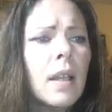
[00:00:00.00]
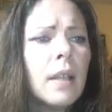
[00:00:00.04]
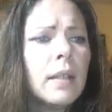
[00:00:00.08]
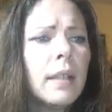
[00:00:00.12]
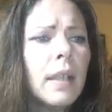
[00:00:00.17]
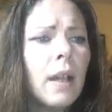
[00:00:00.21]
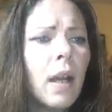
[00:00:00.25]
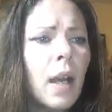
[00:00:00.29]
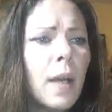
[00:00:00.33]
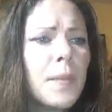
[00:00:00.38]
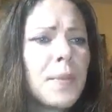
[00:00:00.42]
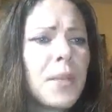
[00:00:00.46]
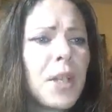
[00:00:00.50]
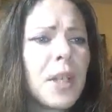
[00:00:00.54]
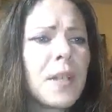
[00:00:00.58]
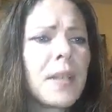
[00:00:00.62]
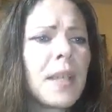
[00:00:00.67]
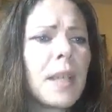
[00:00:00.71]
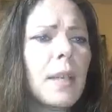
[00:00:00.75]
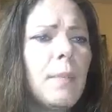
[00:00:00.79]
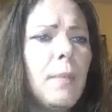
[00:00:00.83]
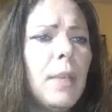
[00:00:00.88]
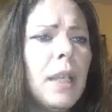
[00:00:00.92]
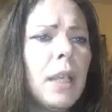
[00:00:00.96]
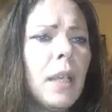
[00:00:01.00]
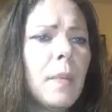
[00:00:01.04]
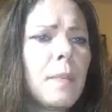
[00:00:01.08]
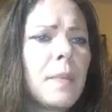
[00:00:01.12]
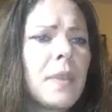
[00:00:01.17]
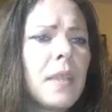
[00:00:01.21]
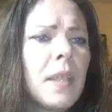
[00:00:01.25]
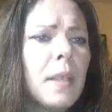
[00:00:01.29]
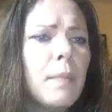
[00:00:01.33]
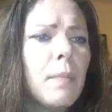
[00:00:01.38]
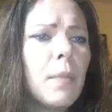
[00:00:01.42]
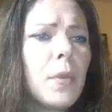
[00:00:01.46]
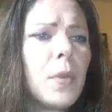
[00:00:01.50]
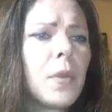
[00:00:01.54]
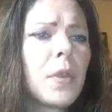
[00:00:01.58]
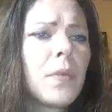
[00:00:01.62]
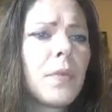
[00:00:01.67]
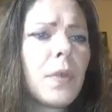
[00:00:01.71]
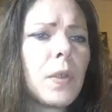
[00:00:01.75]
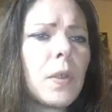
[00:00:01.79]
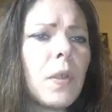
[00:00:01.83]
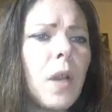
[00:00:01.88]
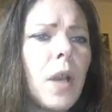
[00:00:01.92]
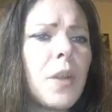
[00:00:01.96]
The objects can become symbols
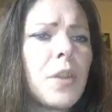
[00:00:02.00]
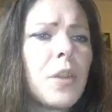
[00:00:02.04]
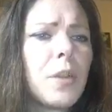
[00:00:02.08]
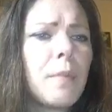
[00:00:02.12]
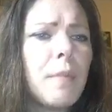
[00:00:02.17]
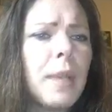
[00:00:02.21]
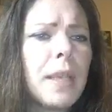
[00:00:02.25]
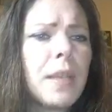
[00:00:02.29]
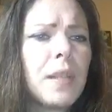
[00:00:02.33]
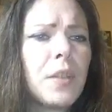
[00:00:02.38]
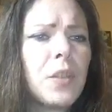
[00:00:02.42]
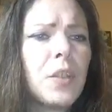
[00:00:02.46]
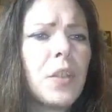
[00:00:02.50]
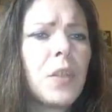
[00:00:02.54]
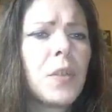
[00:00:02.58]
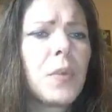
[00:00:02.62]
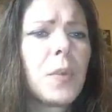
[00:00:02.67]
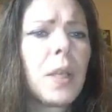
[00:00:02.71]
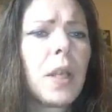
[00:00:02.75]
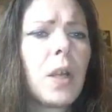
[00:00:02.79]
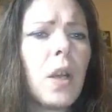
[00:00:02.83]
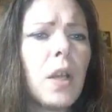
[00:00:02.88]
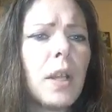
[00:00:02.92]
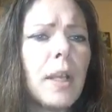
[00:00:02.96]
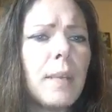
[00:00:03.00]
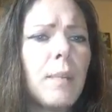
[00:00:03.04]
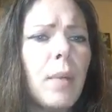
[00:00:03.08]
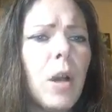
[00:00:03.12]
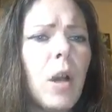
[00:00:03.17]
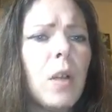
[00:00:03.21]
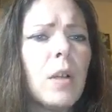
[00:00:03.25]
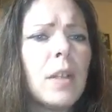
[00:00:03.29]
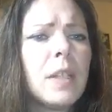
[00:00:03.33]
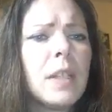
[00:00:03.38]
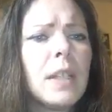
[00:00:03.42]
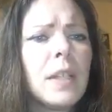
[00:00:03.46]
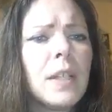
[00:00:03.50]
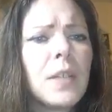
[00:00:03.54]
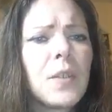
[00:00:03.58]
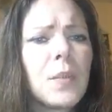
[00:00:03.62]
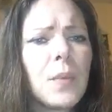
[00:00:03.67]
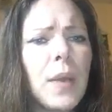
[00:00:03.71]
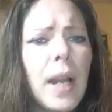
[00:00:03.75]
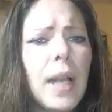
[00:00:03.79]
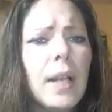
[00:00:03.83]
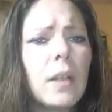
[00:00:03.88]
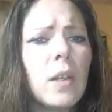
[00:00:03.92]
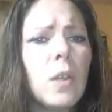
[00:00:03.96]
for larger messages regarding politics,
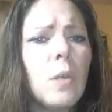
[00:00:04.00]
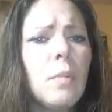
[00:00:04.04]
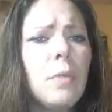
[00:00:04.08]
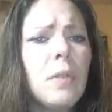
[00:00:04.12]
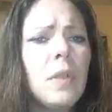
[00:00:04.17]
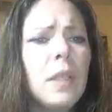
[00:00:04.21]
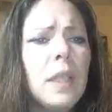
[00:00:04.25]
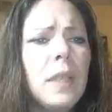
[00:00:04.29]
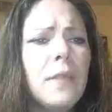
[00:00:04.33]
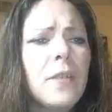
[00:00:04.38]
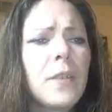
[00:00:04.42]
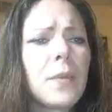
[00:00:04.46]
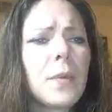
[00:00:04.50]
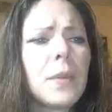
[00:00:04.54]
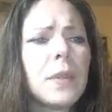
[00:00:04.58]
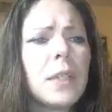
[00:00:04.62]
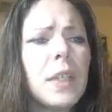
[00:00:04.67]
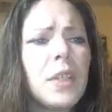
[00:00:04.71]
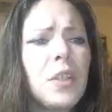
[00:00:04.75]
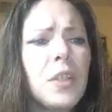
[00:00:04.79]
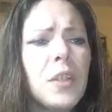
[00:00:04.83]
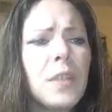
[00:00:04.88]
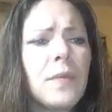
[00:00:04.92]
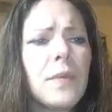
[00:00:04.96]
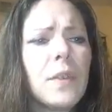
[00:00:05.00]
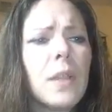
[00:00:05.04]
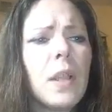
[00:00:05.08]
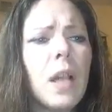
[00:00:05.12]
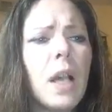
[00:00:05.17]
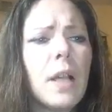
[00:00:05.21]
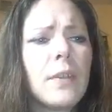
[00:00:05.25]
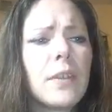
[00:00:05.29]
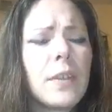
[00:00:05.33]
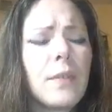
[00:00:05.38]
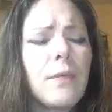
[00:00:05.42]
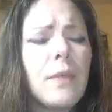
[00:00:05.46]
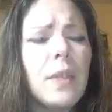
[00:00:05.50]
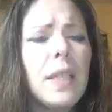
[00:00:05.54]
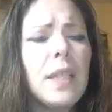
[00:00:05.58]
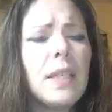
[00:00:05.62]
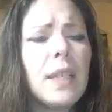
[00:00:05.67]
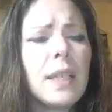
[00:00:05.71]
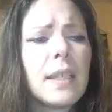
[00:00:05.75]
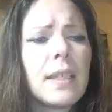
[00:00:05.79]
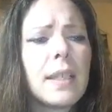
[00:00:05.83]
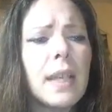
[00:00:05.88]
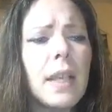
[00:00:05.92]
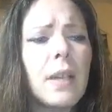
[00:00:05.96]
radical beliefs, religious philosophies,
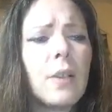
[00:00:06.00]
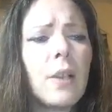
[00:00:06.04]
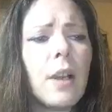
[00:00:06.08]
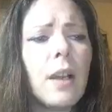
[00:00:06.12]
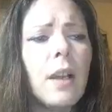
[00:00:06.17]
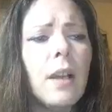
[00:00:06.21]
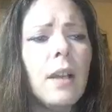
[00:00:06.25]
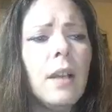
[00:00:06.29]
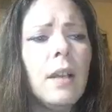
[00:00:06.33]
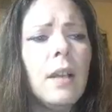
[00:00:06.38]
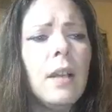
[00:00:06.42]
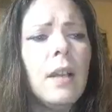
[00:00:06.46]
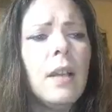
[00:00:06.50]
etc.